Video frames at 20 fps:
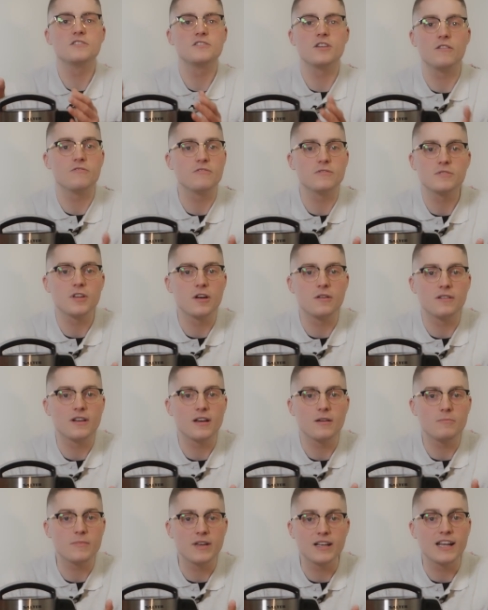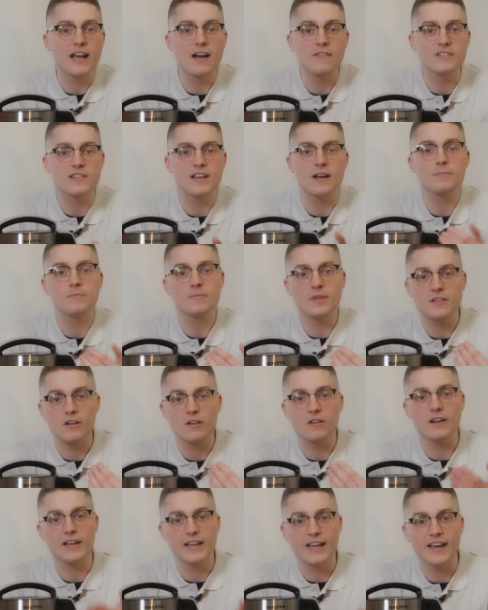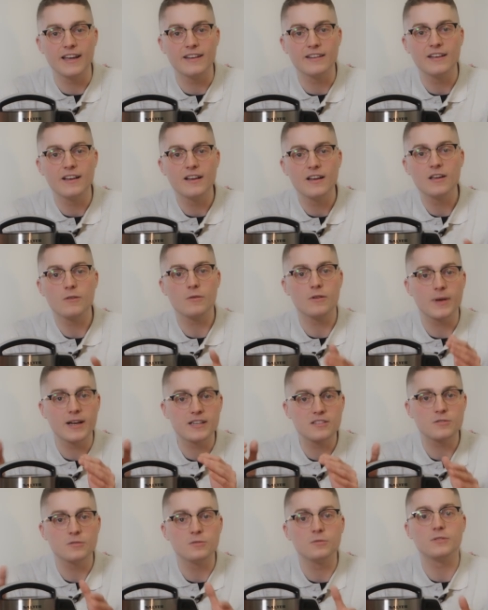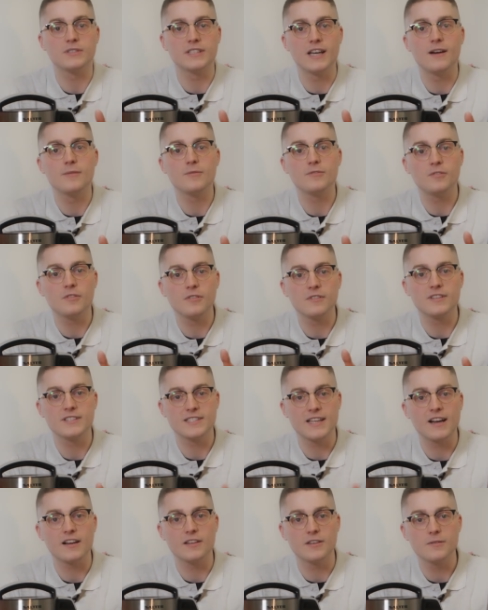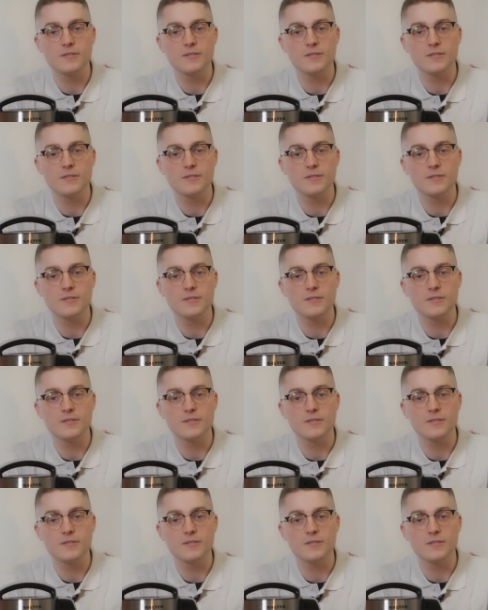Don't immediately after that put it on again. Want to wait to cool down for the second